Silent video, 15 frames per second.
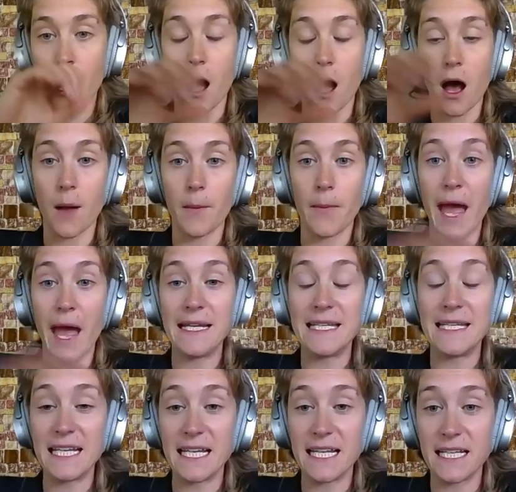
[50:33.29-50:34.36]
I
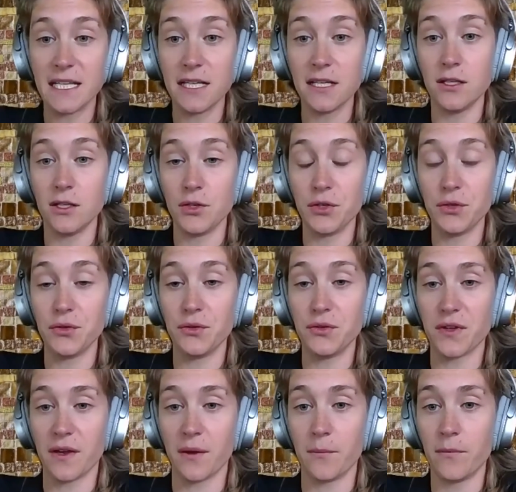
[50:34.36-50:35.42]
did use
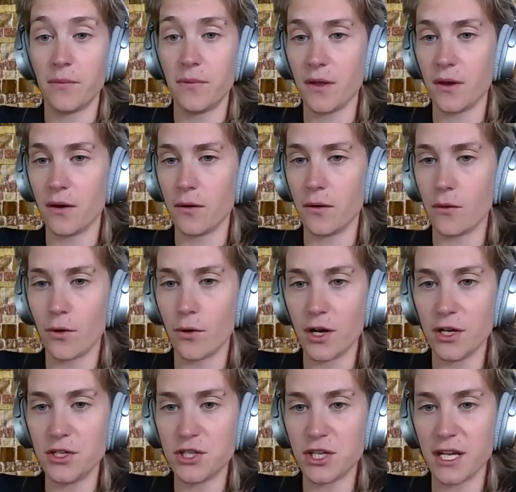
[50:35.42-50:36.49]
the
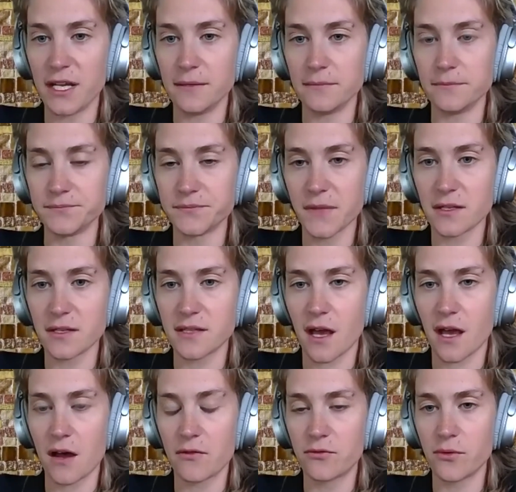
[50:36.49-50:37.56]
Origin
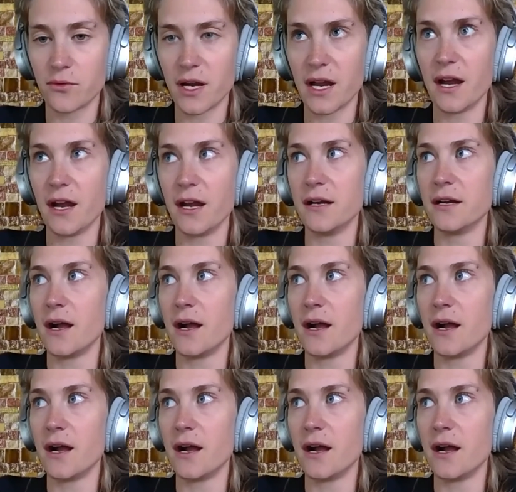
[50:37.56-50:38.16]
software,